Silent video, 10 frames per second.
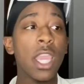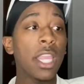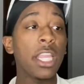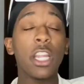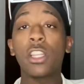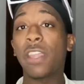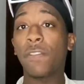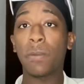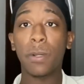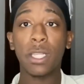Hear
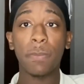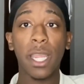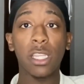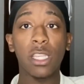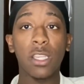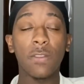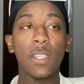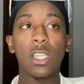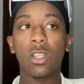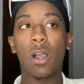different perspectives.
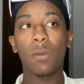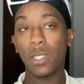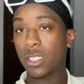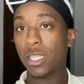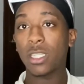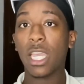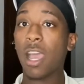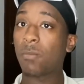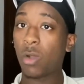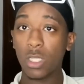It's always good to
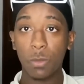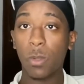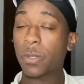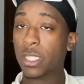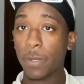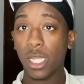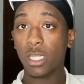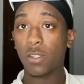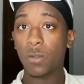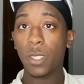have multiple
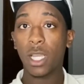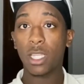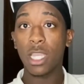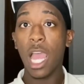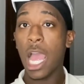perspectives because